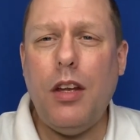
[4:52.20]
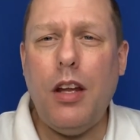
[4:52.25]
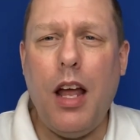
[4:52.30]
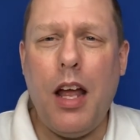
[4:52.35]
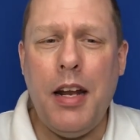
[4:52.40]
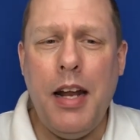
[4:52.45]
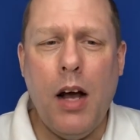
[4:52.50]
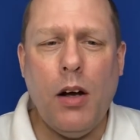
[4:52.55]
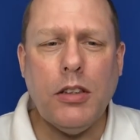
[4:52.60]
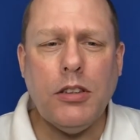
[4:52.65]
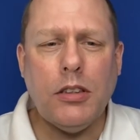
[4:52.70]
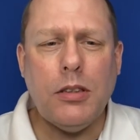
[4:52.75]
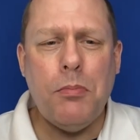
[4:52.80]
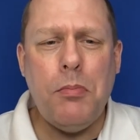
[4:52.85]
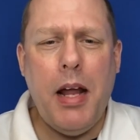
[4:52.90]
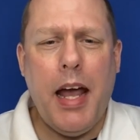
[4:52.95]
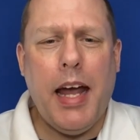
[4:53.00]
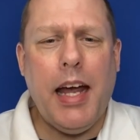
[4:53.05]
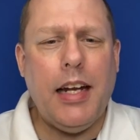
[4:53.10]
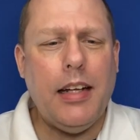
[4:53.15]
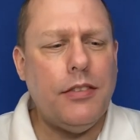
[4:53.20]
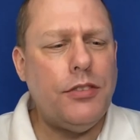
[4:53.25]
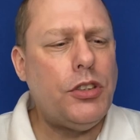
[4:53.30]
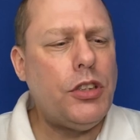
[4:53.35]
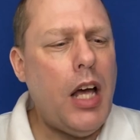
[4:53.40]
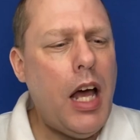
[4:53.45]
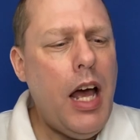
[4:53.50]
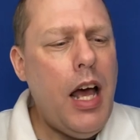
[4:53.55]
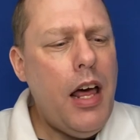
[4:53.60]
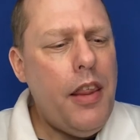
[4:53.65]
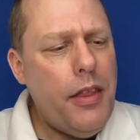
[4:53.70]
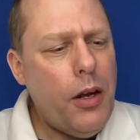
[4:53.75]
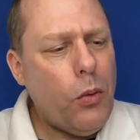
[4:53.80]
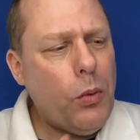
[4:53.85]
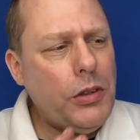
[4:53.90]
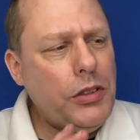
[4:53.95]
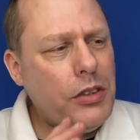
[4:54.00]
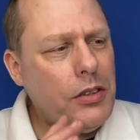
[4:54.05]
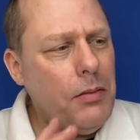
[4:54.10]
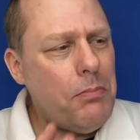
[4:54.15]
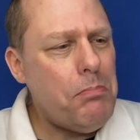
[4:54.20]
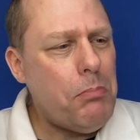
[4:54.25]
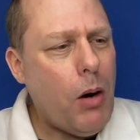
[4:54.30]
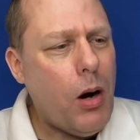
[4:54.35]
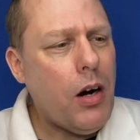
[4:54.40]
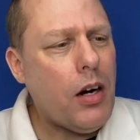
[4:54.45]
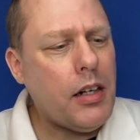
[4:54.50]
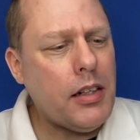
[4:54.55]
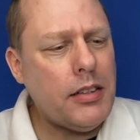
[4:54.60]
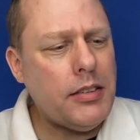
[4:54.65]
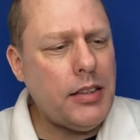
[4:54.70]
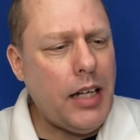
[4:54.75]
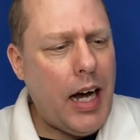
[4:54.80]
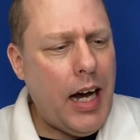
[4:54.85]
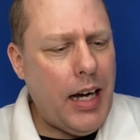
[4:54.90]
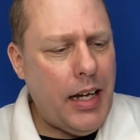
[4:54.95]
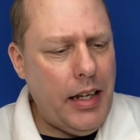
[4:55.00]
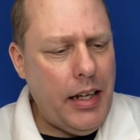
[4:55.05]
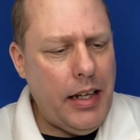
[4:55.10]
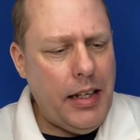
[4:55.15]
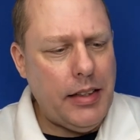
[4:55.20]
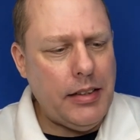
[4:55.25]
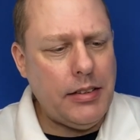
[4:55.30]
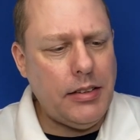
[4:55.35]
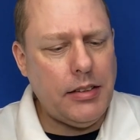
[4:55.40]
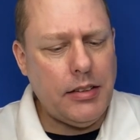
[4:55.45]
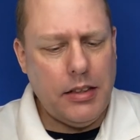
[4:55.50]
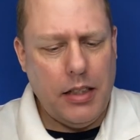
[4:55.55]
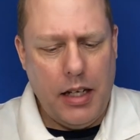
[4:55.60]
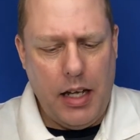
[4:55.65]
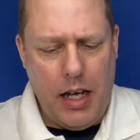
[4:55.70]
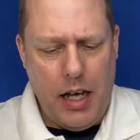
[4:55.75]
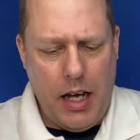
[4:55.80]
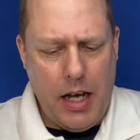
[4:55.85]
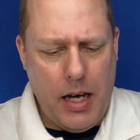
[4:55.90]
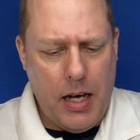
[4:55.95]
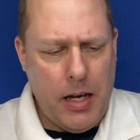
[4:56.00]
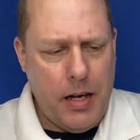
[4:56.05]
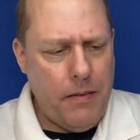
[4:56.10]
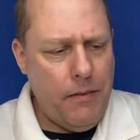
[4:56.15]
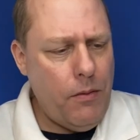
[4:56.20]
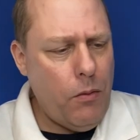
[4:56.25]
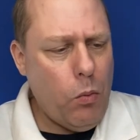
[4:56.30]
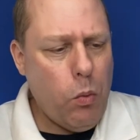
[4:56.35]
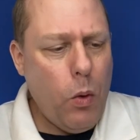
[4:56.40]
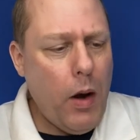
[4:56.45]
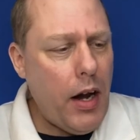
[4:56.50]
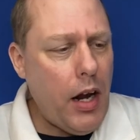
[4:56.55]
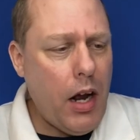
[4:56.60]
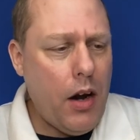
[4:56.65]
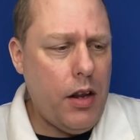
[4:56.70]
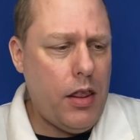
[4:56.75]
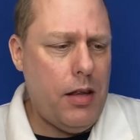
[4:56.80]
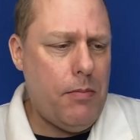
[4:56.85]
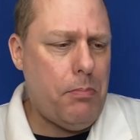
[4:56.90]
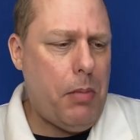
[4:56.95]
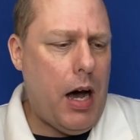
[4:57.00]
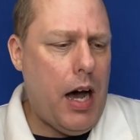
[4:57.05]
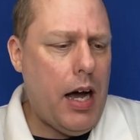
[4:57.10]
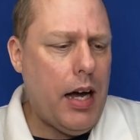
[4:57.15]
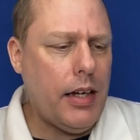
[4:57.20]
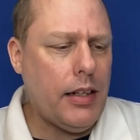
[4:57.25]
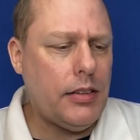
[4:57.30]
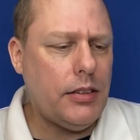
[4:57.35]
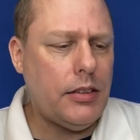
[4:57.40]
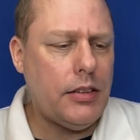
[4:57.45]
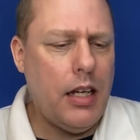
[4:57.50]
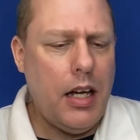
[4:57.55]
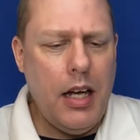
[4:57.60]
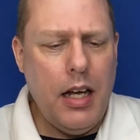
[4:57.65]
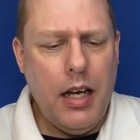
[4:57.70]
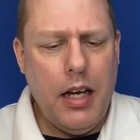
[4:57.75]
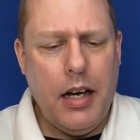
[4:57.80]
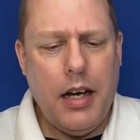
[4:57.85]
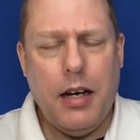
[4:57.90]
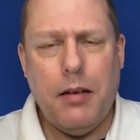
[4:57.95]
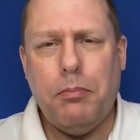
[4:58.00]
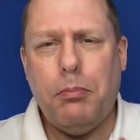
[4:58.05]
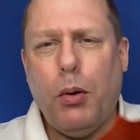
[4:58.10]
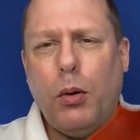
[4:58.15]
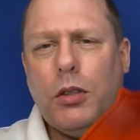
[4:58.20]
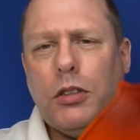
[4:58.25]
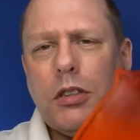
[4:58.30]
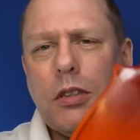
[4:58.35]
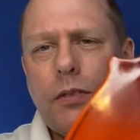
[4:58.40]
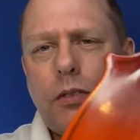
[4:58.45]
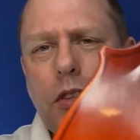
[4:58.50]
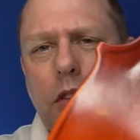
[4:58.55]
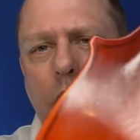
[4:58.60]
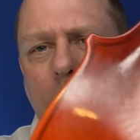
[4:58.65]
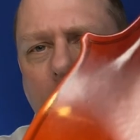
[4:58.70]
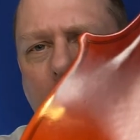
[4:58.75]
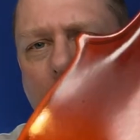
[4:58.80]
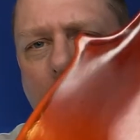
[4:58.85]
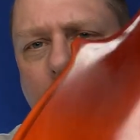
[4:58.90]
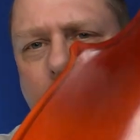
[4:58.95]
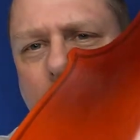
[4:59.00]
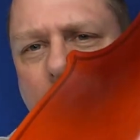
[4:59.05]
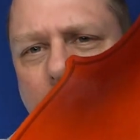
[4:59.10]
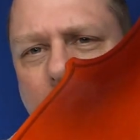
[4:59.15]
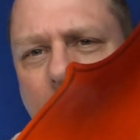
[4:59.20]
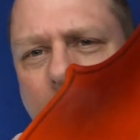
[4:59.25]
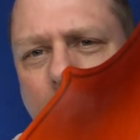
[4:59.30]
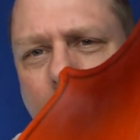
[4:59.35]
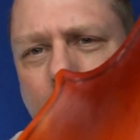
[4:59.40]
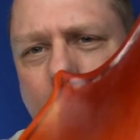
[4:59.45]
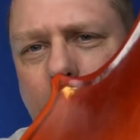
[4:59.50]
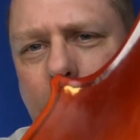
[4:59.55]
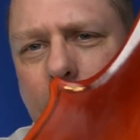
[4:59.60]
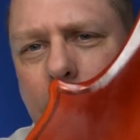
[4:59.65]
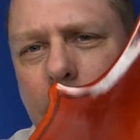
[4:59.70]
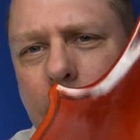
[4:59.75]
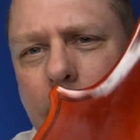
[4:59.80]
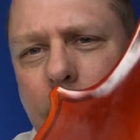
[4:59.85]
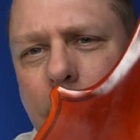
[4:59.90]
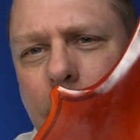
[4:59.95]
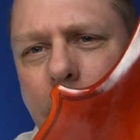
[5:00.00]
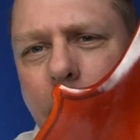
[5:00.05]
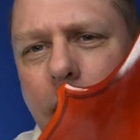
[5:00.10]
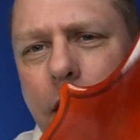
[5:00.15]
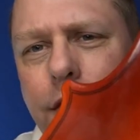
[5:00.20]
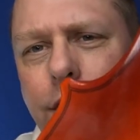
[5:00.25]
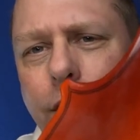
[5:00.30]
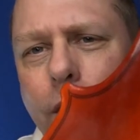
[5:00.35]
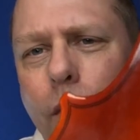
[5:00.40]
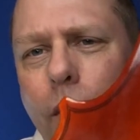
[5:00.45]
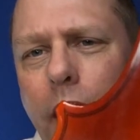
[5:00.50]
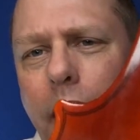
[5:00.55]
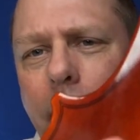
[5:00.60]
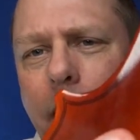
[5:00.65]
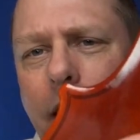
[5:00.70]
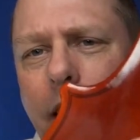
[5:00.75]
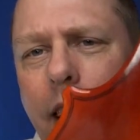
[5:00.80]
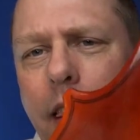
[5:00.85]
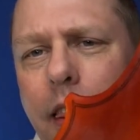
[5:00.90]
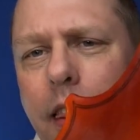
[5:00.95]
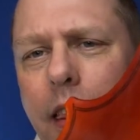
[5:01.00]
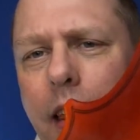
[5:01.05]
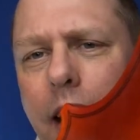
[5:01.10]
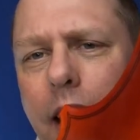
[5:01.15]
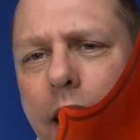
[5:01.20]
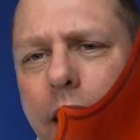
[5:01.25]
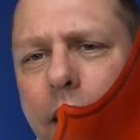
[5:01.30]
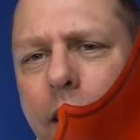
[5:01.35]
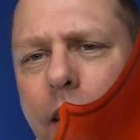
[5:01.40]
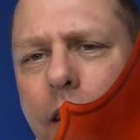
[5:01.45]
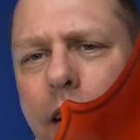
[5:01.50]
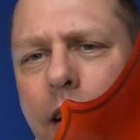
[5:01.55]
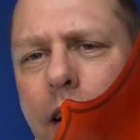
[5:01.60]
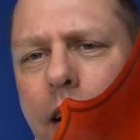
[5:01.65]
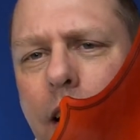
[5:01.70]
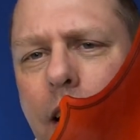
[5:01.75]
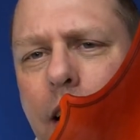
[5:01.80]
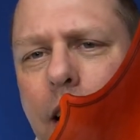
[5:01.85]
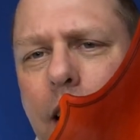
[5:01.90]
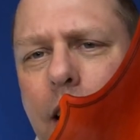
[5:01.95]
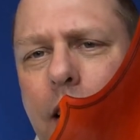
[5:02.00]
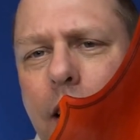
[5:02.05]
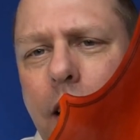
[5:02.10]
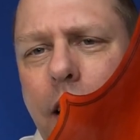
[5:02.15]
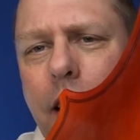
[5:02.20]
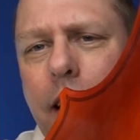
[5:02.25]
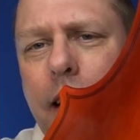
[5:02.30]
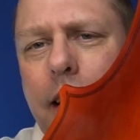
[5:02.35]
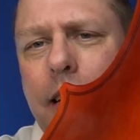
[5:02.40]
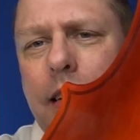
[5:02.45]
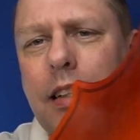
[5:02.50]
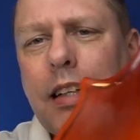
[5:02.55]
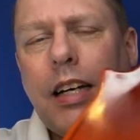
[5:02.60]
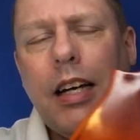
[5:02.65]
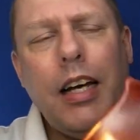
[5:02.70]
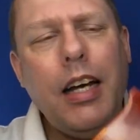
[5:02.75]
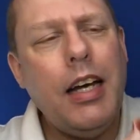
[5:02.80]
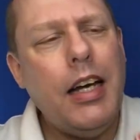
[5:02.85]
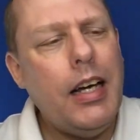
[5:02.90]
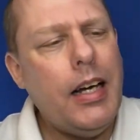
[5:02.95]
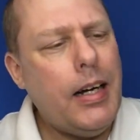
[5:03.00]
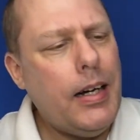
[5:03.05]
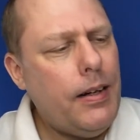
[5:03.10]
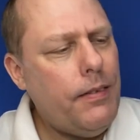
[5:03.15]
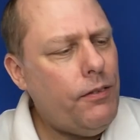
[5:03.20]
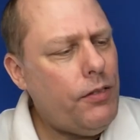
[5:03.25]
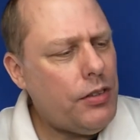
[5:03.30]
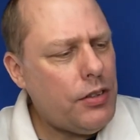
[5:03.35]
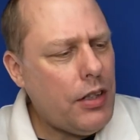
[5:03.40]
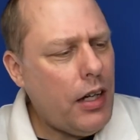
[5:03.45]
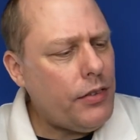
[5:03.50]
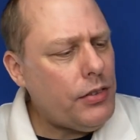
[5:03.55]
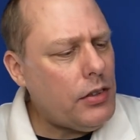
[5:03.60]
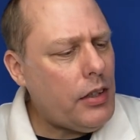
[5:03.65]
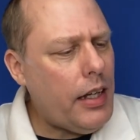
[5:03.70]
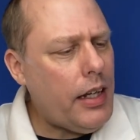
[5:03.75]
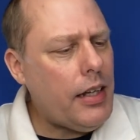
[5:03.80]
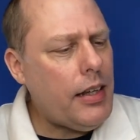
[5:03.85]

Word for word: Now, some negatives. There was some marks on this um, right out of the box uh, both some scuffs. I think you can see the scuff right there in the light. Um, scuffs like